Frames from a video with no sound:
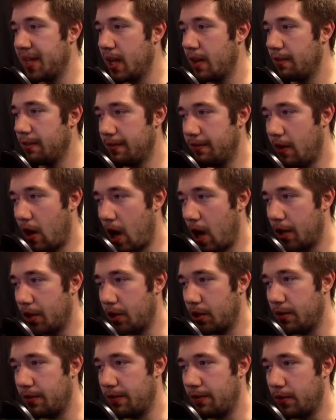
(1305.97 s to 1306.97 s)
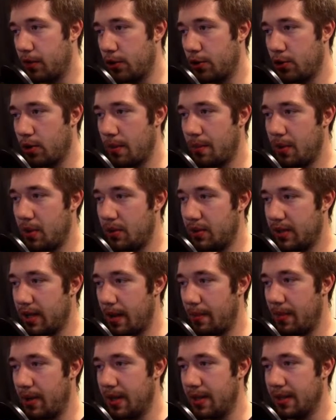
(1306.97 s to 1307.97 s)
fodder for tribute
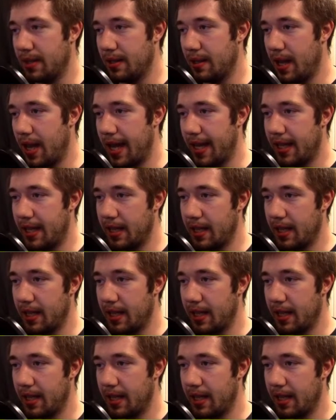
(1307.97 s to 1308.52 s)
summons like